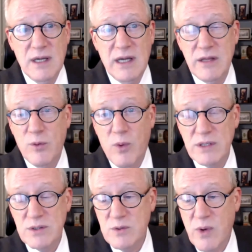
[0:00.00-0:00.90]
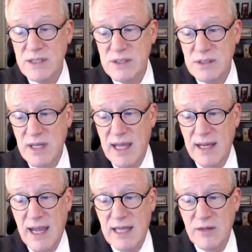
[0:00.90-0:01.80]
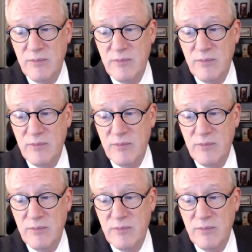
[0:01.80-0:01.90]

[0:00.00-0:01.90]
either once or twice a day. And